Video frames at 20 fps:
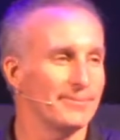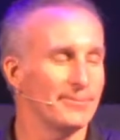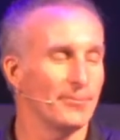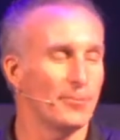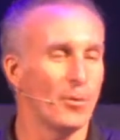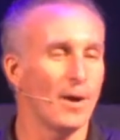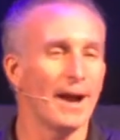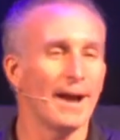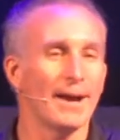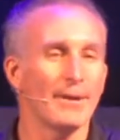
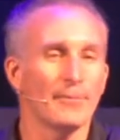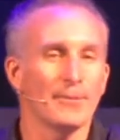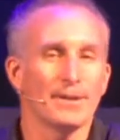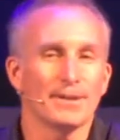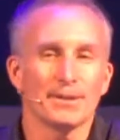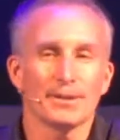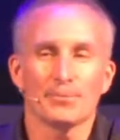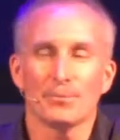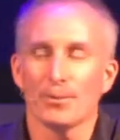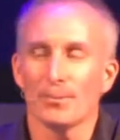why we
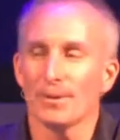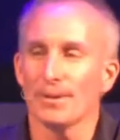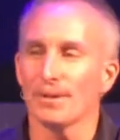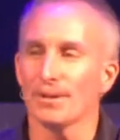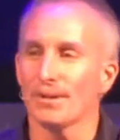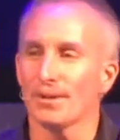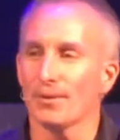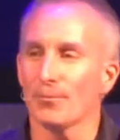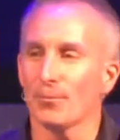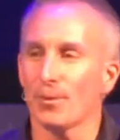did what we
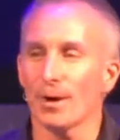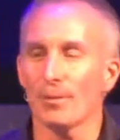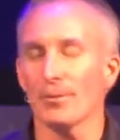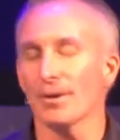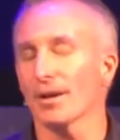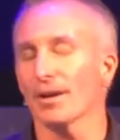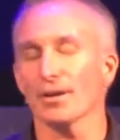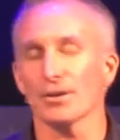did and why we got